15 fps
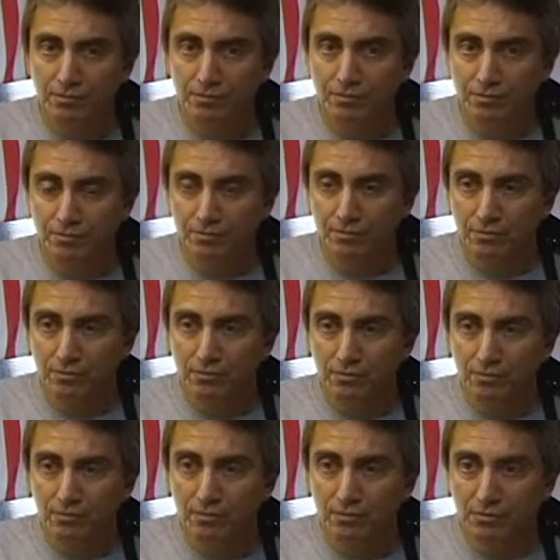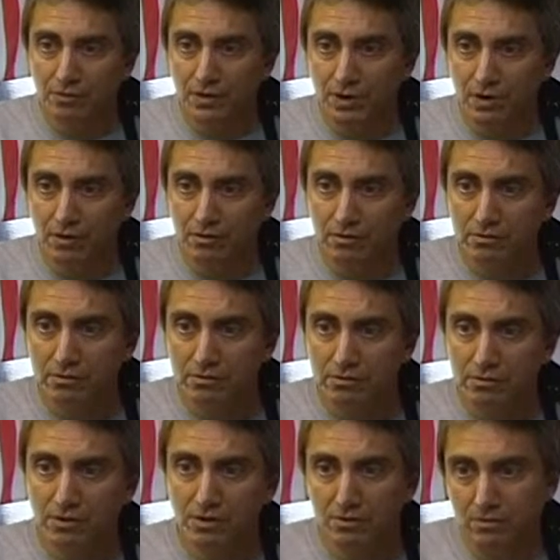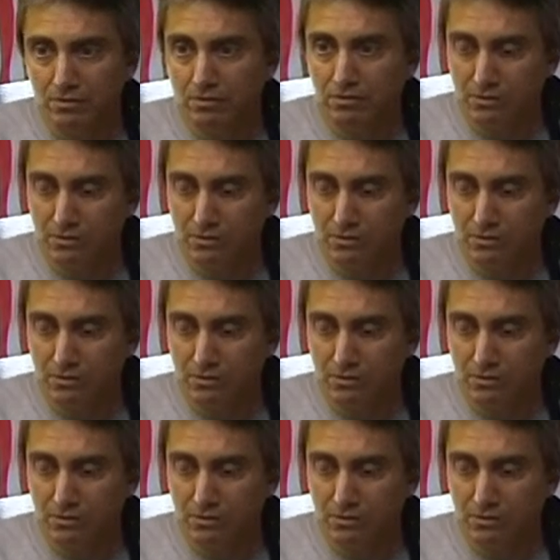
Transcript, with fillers: Mm-hmm. You know? So